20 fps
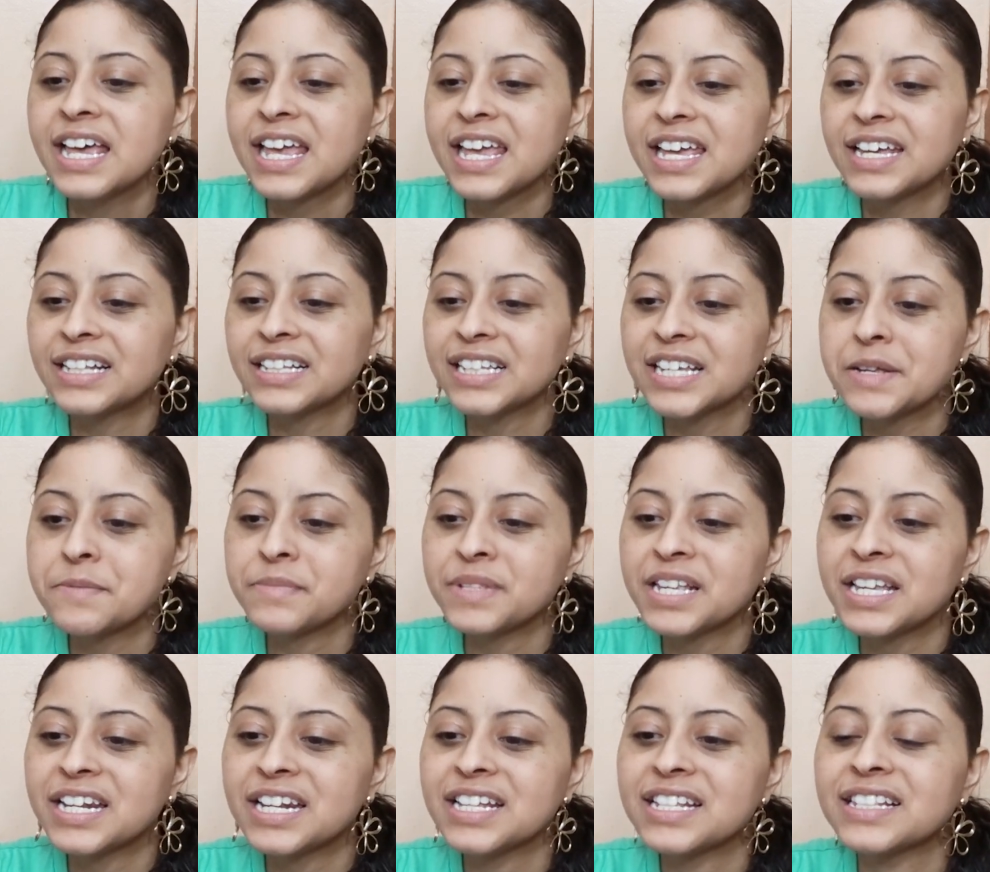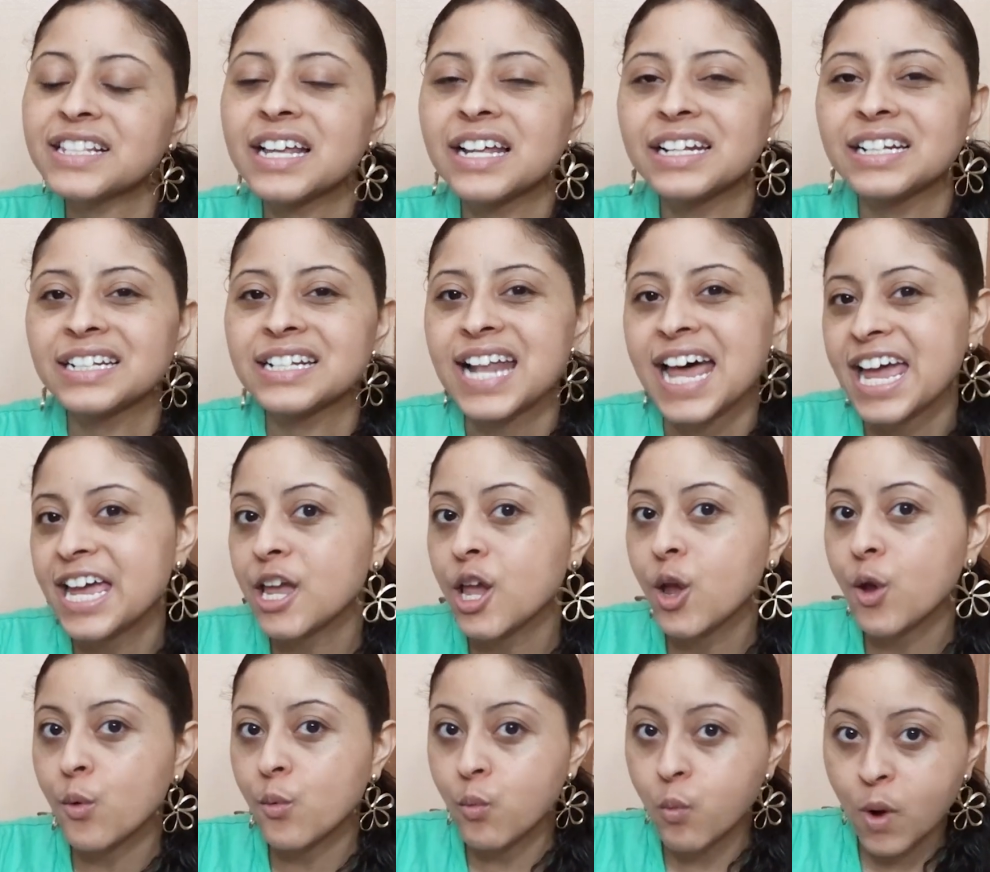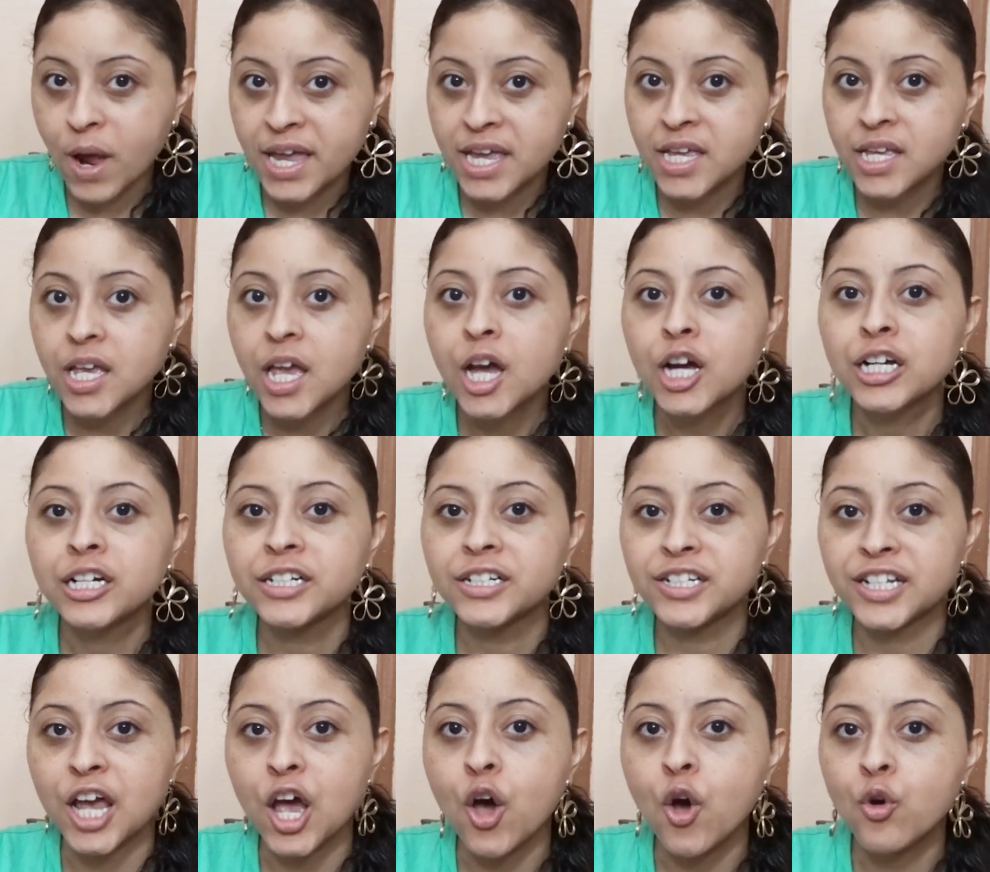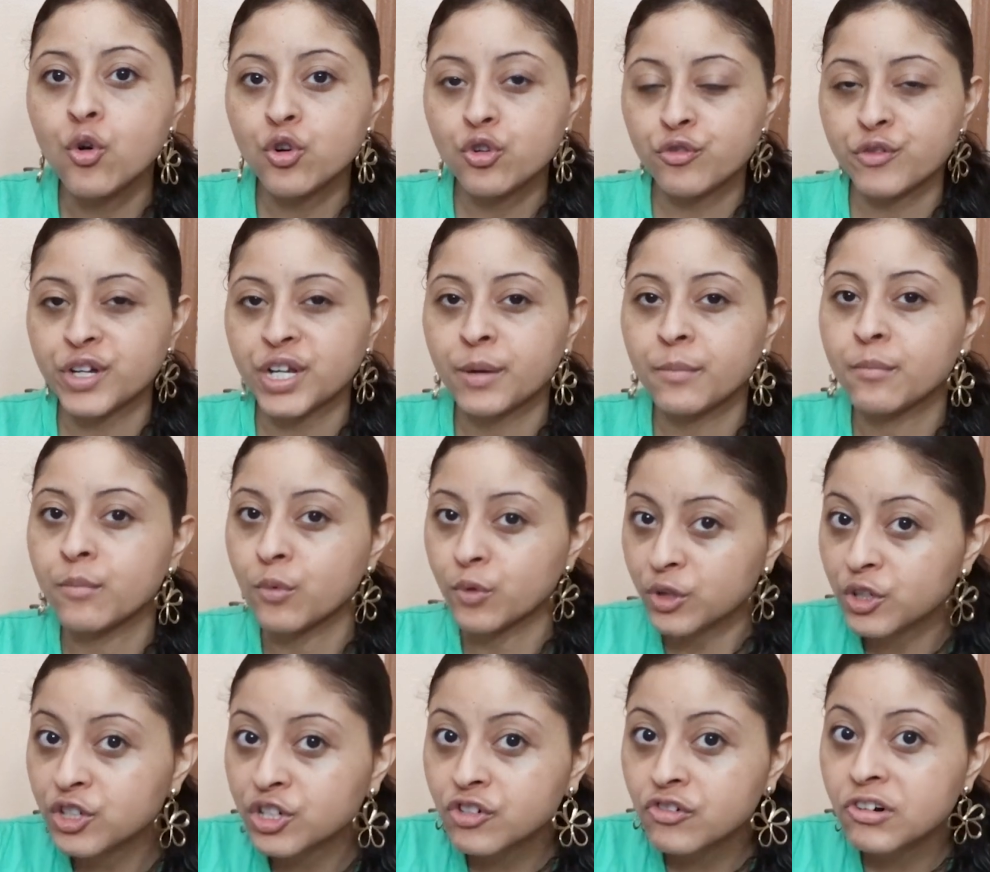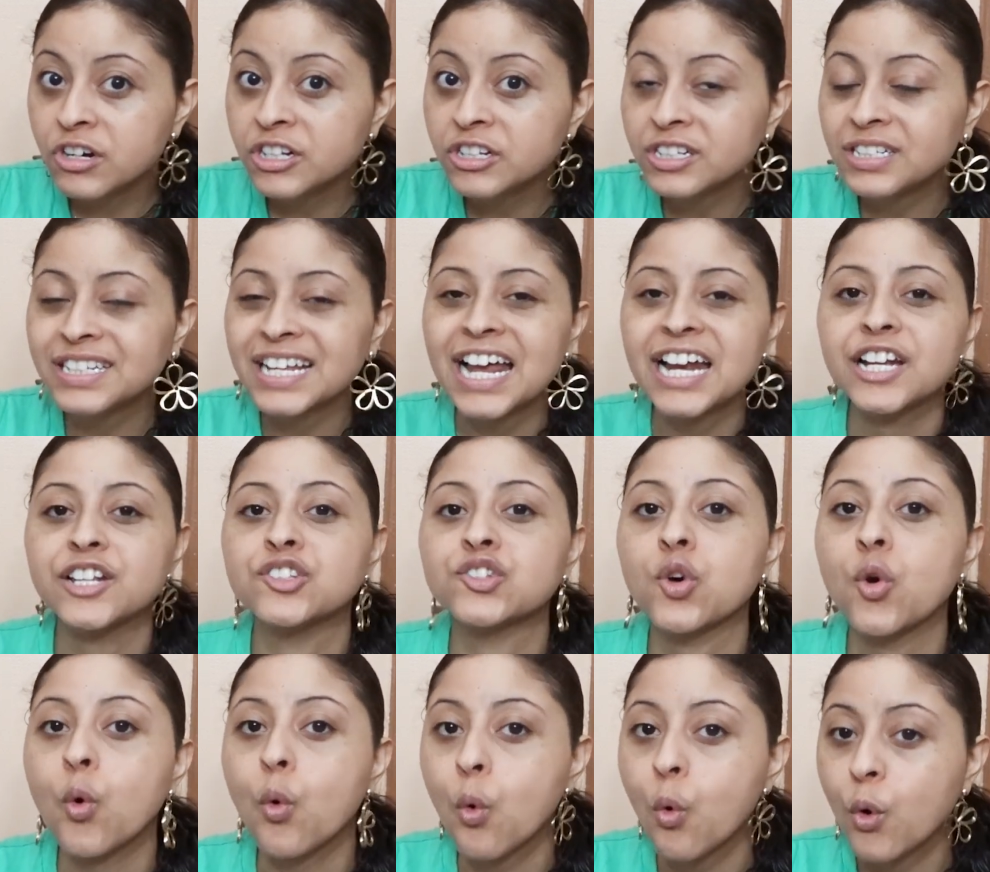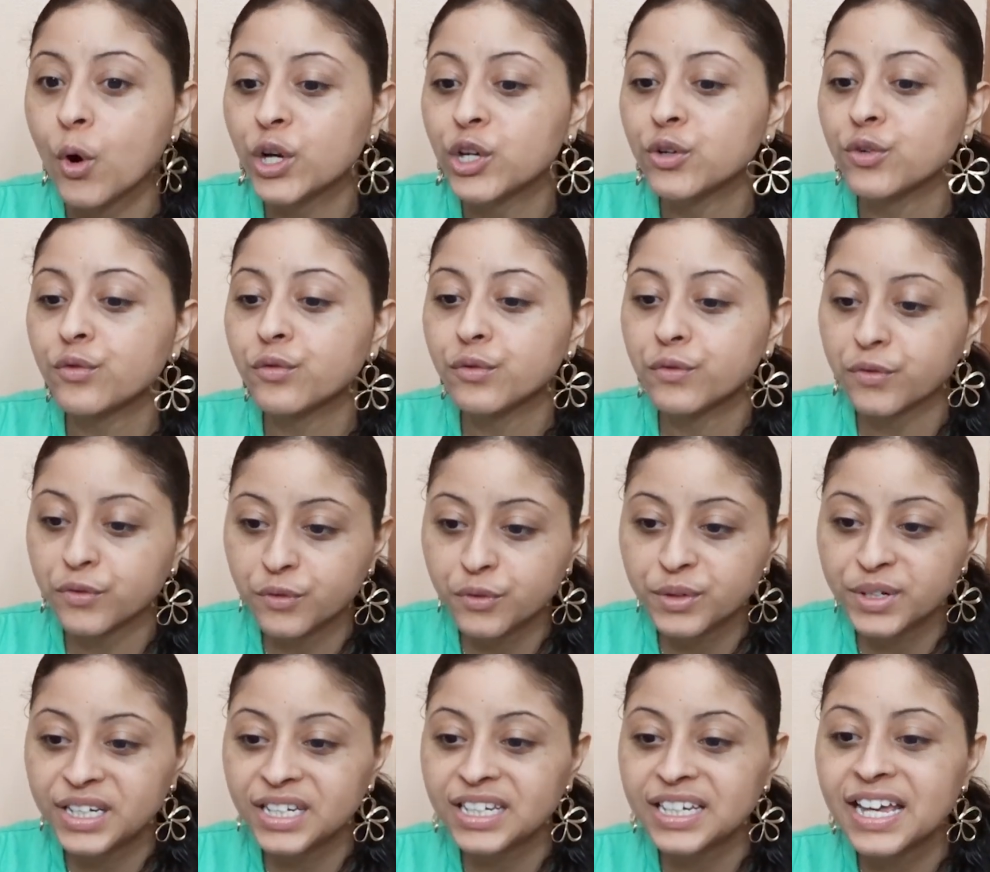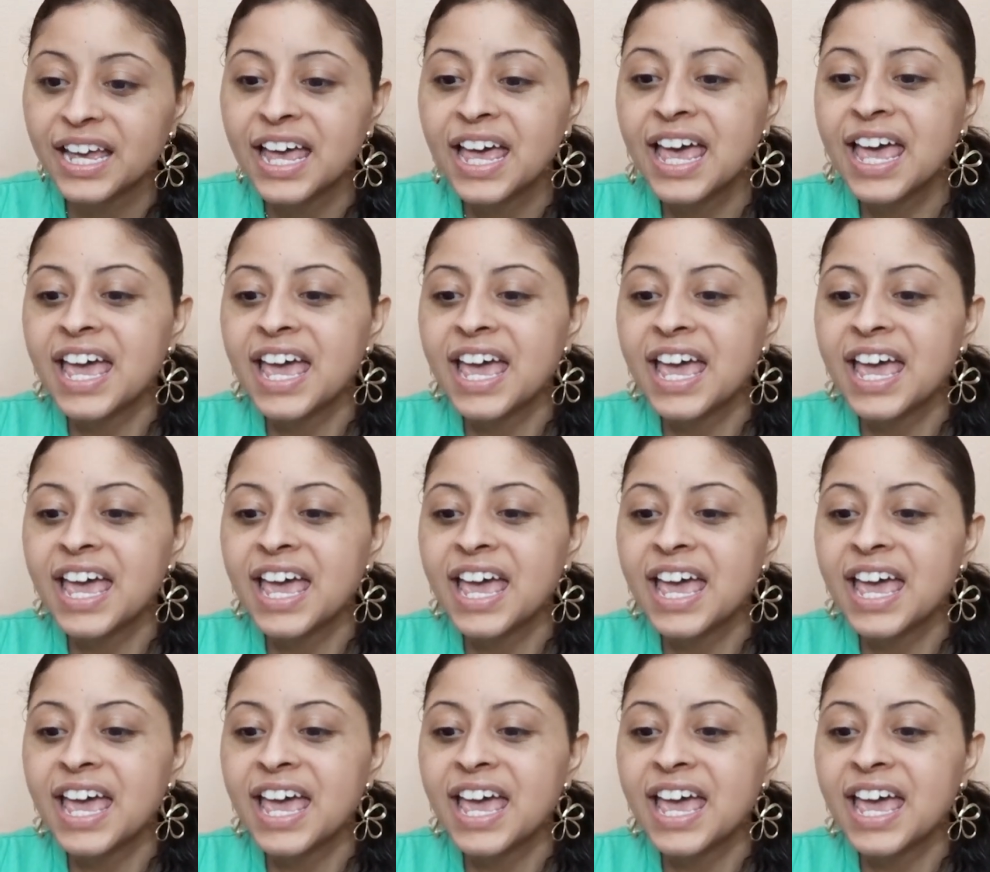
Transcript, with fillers: It claims it is a lightweight gel cream moisturizer that is oil free